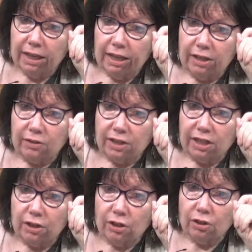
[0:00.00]
their sin
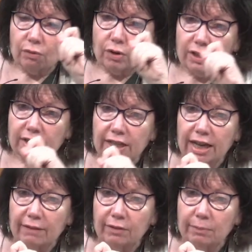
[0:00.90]
onto the cross and then
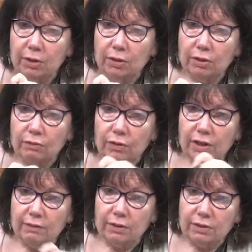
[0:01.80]
have communion to
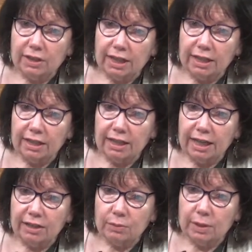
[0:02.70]
forgive their sin. The
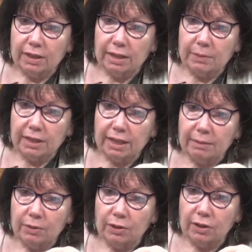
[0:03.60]
next week, they would take
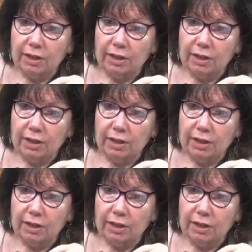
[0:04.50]
communion.